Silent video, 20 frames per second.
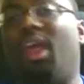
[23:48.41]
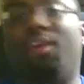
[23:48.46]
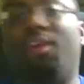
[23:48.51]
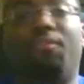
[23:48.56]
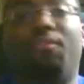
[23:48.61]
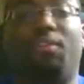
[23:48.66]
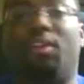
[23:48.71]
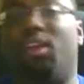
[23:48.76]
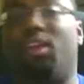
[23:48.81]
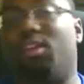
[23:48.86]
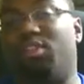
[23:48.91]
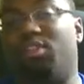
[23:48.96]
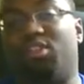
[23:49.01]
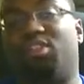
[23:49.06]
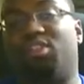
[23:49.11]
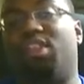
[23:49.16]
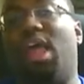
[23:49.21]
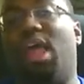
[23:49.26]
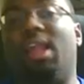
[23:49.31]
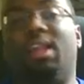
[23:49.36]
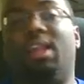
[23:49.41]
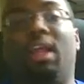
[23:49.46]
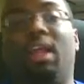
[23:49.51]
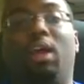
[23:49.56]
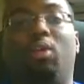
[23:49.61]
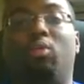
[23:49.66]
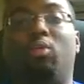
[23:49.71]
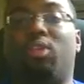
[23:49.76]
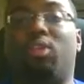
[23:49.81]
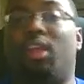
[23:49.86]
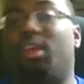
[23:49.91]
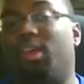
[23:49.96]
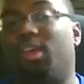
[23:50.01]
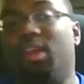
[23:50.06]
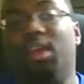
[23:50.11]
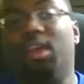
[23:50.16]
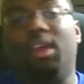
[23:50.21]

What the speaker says: F it and just sat down and was like,